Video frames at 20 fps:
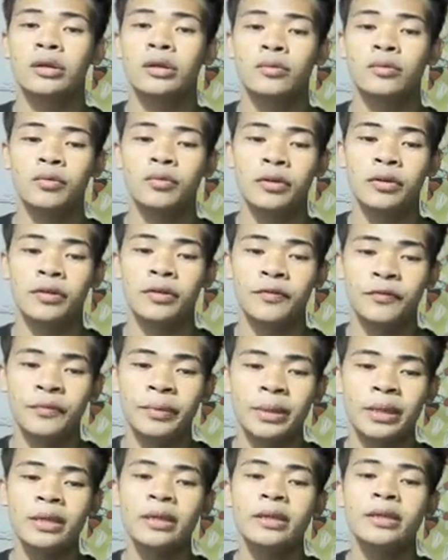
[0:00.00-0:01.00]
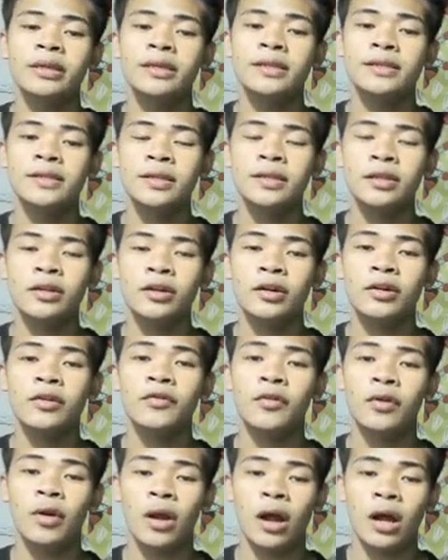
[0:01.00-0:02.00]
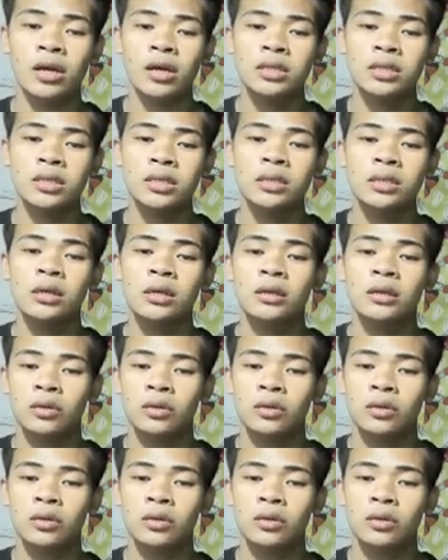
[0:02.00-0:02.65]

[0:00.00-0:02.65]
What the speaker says: It will be easier for us